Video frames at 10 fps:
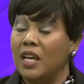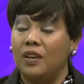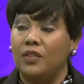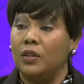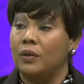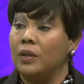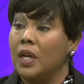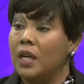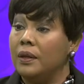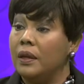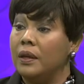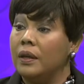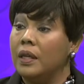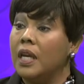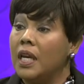And it's hard. It's very
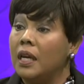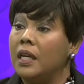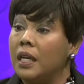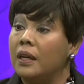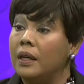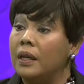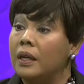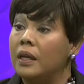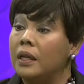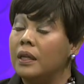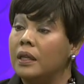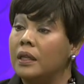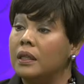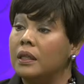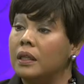difficult for people to even
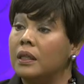start.